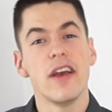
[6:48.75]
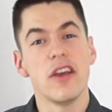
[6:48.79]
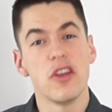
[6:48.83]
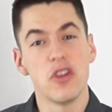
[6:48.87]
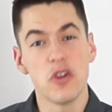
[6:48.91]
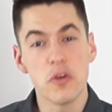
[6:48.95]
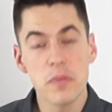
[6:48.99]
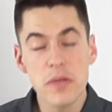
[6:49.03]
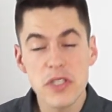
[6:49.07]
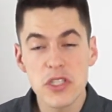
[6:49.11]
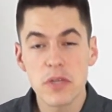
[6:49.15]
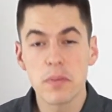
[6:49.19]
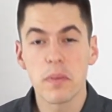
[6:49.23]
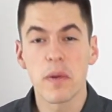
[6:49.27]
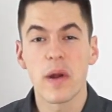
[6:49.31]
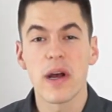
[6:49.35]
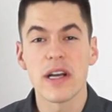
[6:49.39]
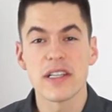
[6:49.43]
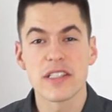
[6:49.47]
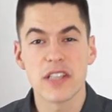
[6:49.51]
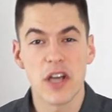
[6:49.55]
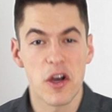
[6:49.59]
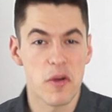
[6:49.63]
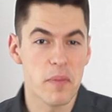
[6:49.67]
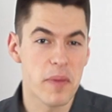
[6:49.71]
You'll be
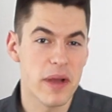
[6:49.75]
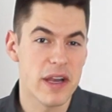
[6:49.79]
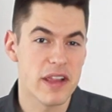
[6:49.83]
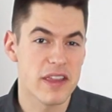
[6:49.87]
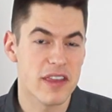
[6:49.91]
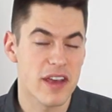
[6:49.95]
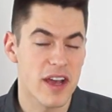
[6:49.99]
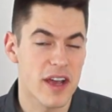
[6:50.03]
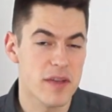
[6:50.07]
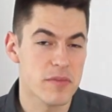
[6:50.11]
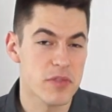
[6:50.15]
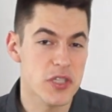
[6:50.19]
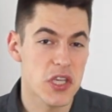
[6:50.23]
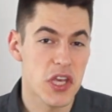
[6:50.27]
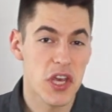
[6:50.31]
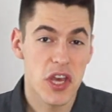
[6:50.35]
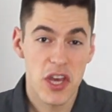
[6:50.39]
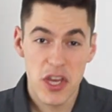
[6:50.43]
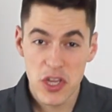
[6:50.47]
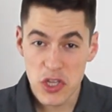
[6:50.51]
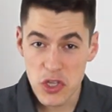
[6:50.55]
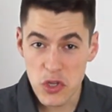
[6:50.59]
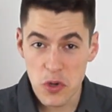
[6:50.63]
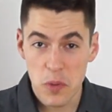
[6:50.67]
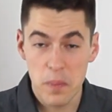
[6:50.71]
surprised how many times
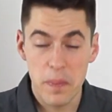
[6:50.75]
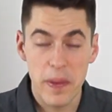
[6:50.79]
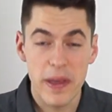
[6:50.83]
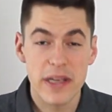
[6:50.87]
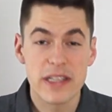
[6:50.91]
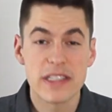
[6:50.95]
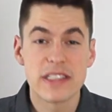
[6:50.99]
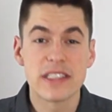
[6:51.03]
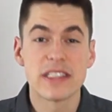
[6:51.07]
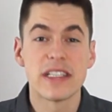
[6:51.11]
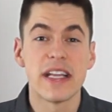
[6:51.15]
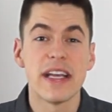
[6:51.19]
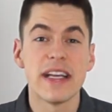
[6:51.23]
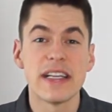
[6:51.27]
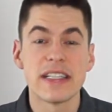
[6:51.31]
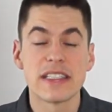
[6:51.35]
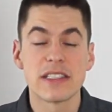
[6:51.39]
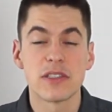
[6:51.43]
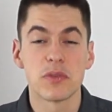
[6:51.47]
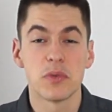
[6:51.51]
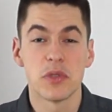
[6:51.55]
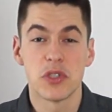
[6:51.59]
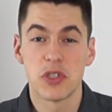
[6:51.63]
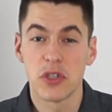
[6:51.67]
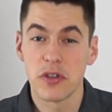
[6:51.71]
you pick
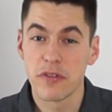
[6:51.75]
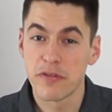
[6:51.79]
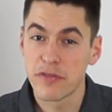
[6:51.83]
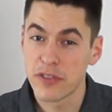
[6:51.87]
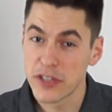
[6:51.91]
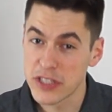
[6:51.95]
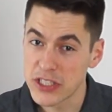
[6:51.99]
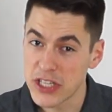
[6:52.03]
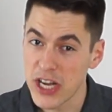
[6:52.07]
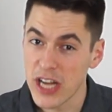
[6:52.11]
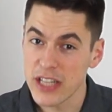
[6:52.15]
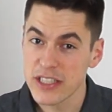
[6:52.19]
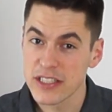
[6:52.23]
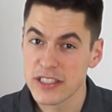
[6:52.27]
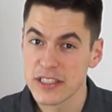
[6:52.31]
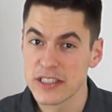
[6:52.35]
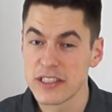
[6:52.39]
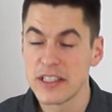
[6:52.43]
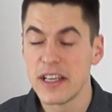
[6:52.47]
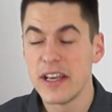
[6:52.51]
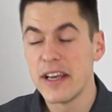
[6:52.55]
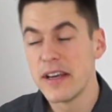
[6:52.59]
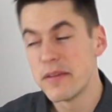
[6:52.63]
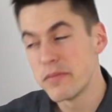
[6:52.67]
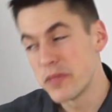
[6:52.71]
things which you've
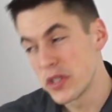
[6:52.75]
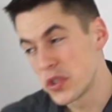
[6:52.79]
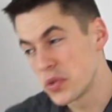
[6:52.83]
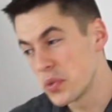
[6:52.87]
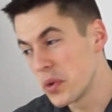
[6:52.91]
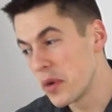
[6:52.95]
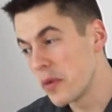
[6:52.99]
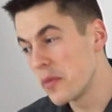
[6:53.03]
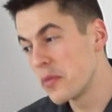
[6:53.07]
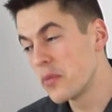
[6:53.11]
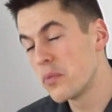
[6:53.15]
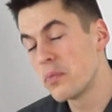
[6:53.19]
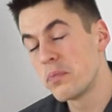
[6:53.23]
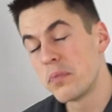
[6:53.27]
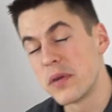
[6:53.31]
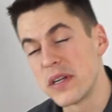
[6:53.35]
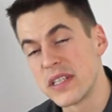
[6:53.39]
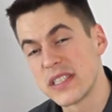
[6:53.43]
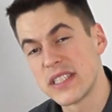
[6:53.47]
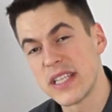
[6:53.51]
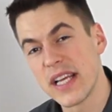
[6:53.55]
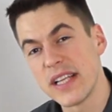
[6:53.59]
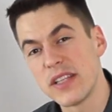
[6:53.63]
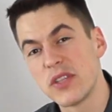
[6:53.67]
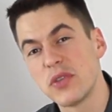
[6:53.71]
forgotten, but will
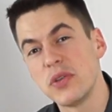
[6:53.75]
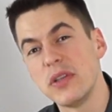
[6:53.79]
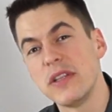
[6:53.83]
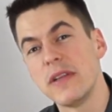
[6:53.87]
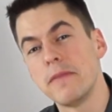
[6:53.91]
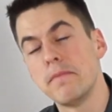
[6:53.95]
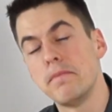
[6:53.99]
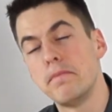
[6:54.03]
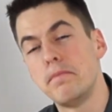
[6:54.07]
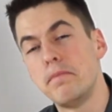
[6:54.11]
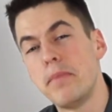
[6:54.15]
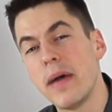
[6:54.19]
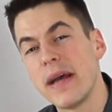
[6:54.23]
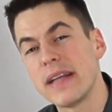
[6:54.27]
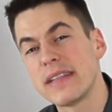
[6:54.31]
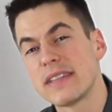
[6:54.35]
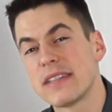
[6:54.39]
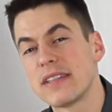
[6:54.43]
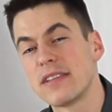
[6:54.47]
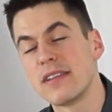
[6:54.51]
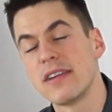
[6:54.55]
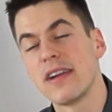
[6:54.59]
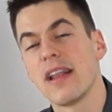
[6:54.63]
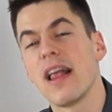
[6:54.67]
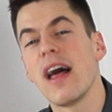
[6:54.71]
present you in a
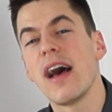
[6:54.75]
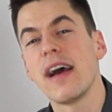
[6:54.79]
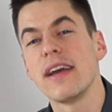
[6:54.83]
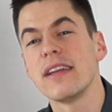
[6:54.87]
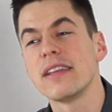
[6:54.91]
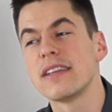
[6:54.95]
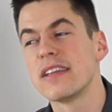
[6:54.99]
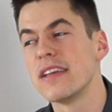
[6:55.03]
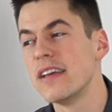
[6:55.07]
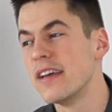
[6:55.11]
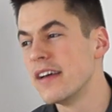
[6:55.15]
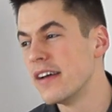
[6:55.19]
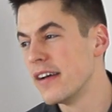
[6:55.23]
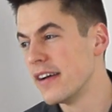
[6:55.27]
better light